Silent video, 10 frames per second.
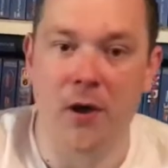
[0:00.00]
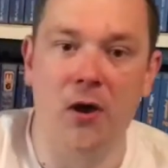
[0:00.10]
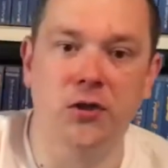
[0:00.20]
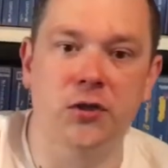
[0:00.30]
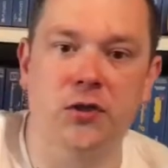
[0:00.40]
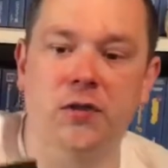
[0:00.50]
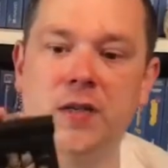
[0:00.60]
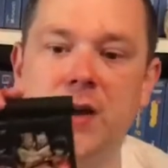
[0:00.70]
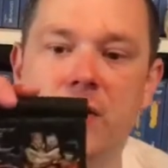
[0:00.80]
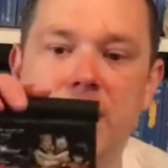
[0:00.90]
purchase. I see
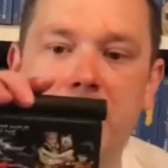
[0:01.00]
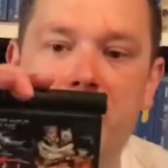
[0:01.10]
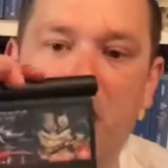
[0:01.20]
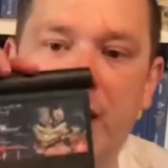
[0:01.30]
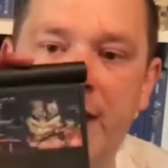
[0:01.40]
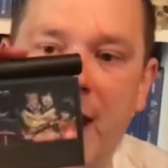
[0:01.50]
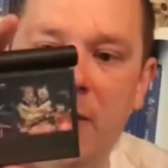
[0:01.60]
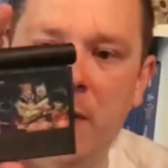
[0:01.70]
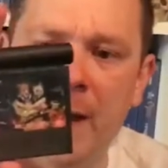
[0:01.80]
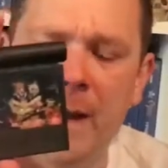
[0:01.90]
it on there, buy it
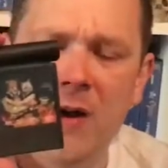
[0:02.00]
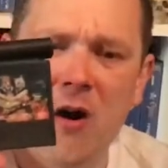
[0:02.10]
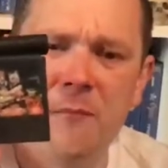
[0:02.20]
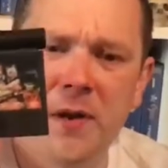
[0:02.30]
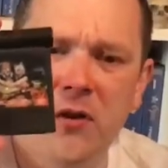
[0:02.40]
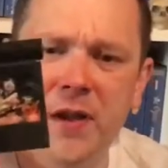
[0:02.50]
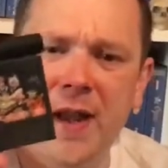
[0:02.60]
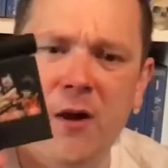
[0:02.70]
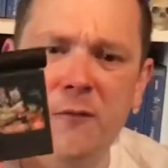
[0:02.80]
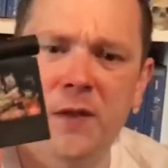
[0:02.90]
now. I've been looking
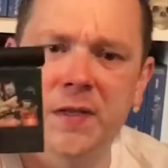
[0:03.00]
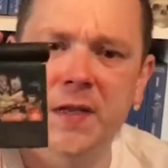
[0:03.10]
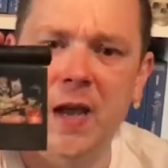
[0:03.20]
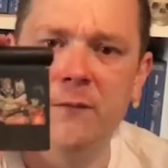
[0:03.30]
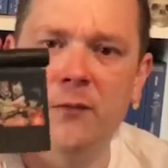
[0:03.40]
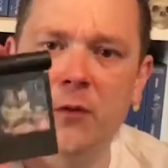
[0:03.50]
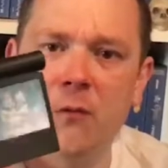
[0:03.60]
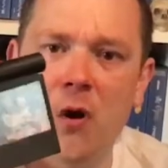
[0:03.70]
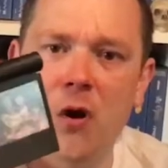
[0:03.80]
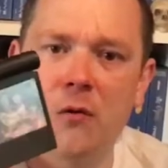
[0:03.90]
out for this game for a
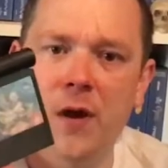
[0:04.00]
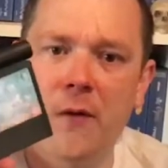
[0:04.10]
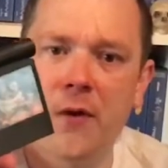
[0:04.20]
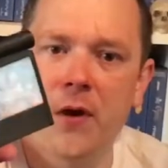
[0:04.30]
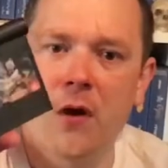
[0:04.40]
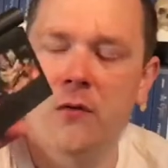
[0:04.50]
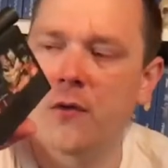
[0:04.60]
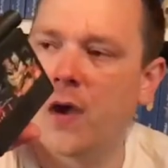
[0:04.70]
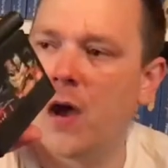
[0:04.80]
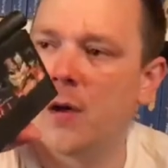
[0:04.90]
while now. I know
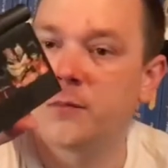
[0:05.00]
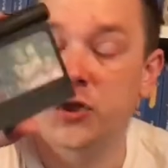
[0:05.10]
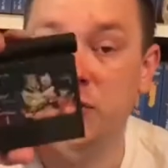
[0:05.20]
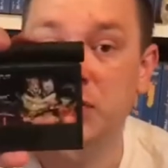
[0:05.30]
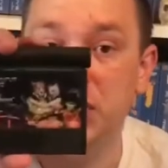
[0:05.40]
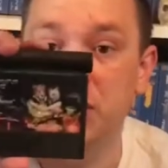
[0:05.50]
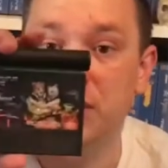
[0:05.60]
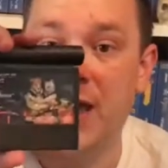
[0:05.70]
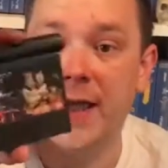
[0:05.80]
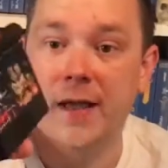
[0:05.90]
that Tutor
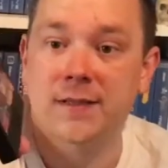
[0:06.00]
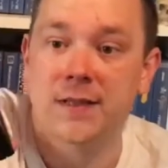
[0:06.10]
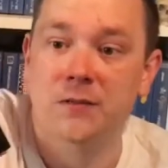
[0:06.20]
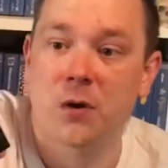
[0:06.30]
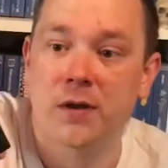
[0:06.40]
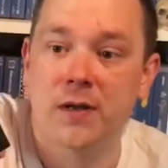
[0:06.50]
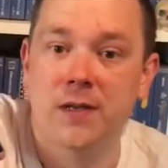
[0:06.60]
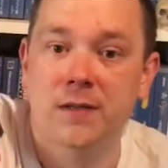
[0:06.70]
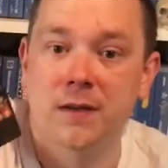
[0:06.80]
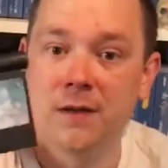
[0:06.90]
UK has this one in
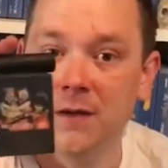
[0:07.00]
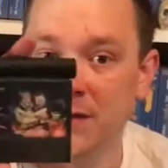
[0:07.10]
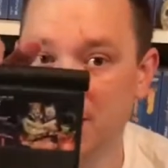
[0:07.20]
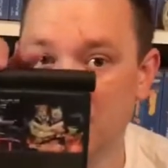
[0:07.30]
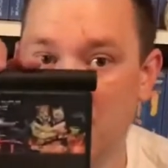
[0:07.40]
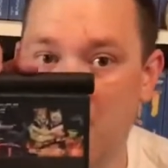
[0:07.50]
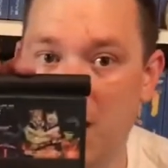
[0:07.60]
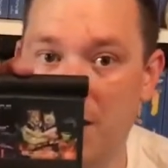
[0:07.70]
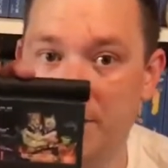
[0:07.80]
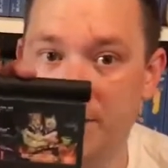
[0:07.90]
his
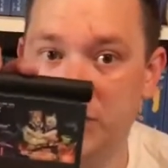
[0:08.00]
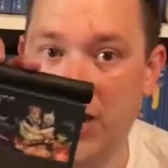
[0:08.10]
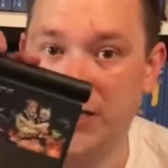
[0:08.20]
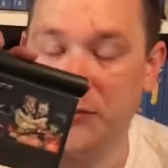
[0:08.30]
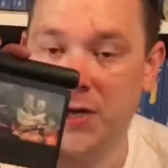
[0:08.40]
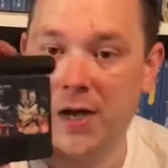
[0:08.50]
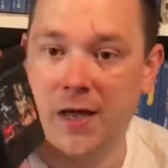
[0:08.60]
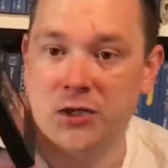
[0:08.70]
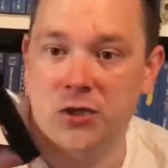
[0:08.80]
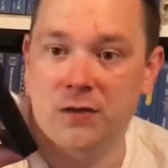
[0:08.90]
Jaguar
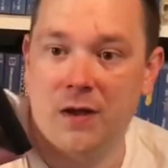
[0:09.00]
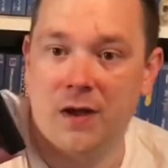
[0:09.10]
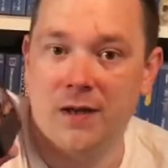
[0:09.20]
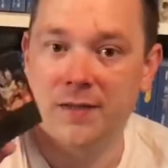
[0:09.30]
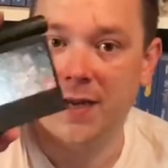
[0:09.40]
collection, and it's a